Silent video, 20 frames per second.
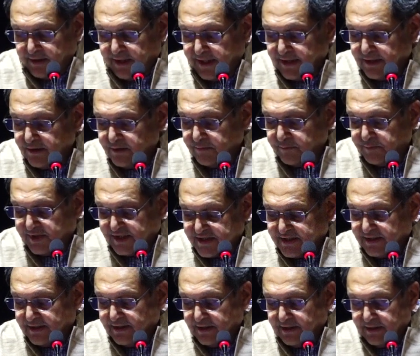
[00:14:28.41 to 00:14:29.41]
And
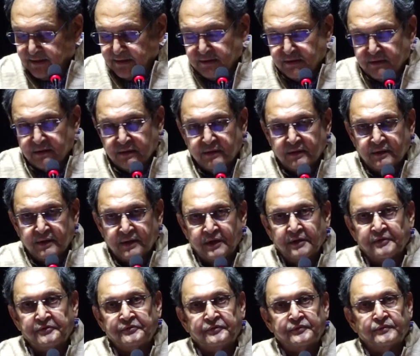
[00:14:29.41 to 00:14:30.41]
basically,
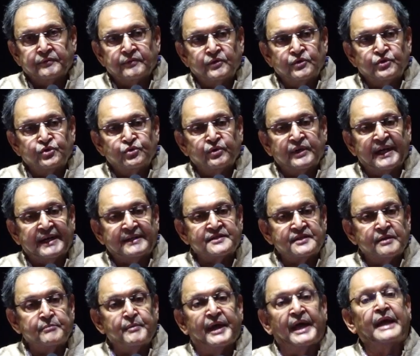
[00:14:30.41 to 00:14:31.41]
if you get
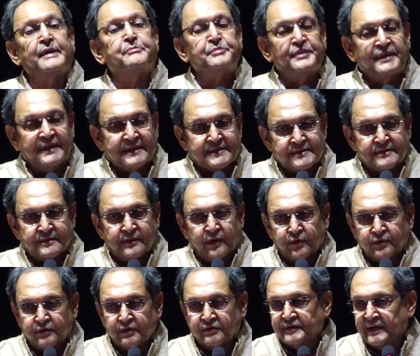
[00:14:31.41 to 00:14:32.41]
some happiness
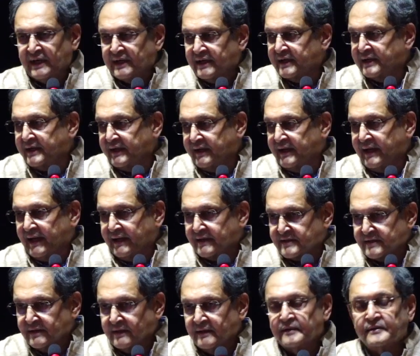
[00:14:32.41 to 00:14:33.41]
out of conducting an
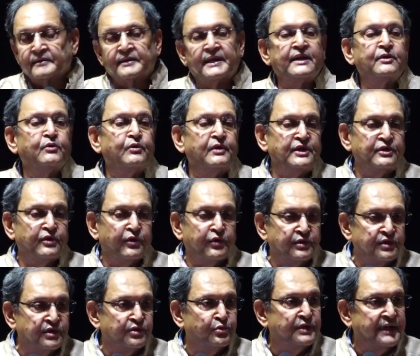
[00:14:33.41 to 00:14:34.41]
action, then only you are
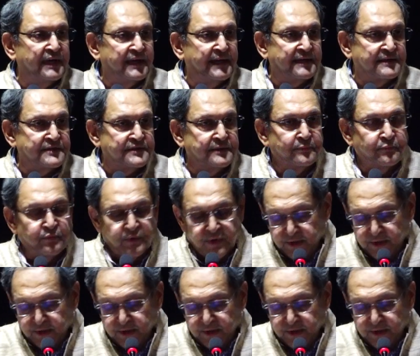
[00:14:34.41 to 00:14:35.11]
going to do that action.